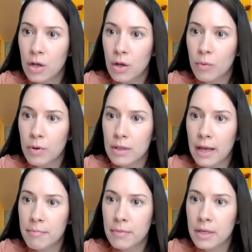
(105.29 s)
Well,
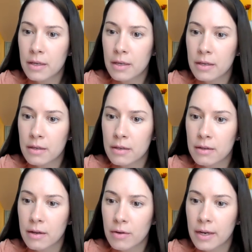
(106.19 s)
let me, how
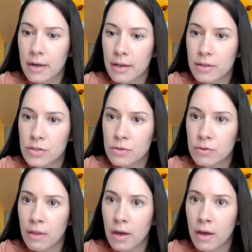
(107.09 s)
can I do
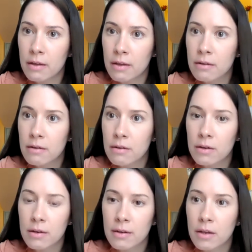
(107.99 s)
that?
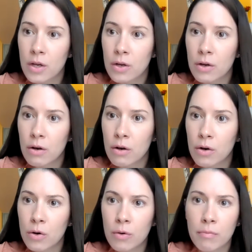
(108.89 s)

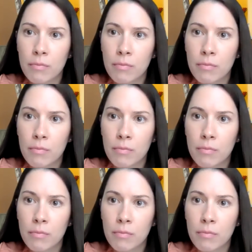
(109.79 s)
Oh.